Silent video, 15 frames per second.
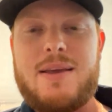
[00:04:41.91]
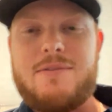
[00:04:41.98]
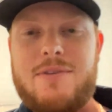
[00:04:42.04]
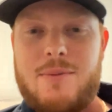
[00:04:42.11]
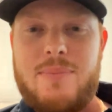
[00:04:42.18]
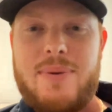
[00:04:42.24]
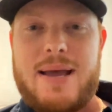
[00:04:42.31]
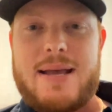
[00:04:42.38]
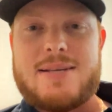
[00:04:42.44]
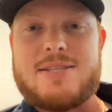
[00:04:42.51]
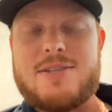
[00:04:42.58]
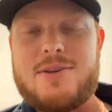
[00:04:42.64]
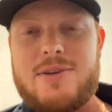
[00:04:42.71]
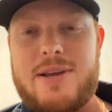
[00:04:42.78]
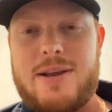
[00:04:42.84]
for the
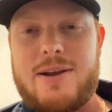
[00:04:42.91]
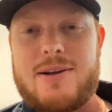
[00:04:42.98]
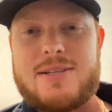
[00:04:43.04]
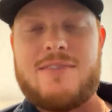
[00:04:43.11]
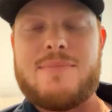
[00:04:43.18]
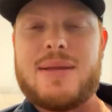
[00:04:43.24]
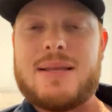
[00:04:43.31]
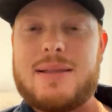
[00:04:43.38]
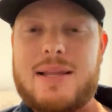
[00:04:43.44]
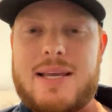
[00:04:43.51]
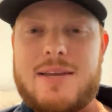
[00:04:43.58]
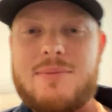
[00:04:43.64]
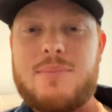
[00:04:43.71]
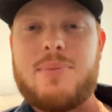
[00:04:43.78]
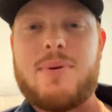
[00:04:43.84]
past two years, I've been
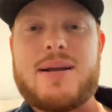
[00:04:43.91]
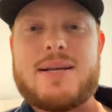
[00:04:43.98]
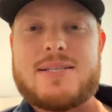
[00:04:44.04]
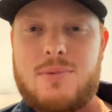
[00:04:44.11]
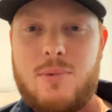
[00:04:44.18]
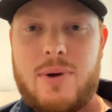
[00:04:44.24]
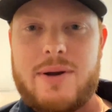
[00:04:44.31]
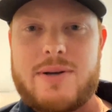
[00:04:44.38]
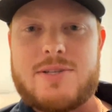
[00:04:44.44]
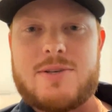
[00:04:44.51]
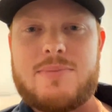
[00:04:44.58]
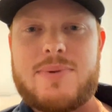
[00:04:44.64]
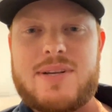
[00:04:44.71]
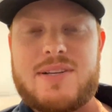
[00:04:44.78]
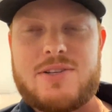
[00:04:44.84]
leading praise and
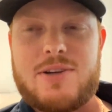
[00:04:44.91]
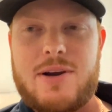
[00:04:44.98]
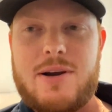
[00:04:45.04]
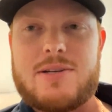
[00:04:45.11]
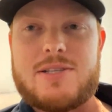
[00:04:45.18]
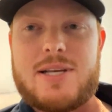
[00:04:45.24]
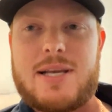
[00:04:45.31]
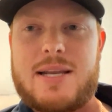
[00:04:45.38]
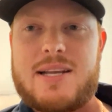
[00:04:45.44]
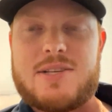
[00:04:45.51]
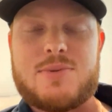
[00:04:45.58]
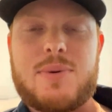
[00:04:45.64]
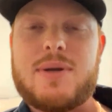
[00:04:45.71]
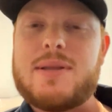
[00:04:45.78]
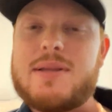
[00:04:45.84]
worship at church, and
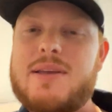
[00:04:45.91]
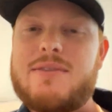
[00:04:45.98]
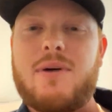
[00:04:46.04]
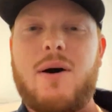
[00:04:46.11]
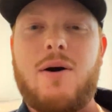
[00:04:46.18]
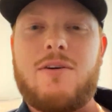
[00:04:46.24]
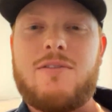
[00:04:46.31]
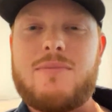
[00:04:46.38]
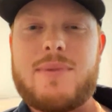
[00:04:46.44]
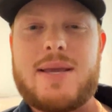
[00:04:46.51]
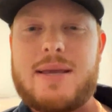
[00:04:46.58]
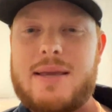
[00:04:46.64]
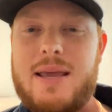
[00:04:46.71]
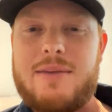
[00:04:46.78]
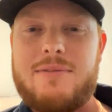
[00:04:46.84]
it's really evolved
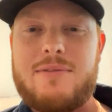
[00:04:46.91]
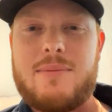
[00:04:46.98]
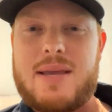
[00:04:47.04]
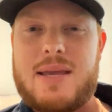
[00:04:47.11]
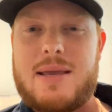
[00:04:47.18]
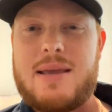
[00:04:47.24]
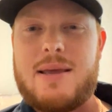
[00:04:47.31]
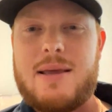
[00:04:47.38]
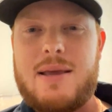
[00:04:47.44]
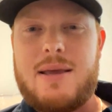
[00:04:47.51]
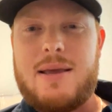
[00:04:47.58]
me and given me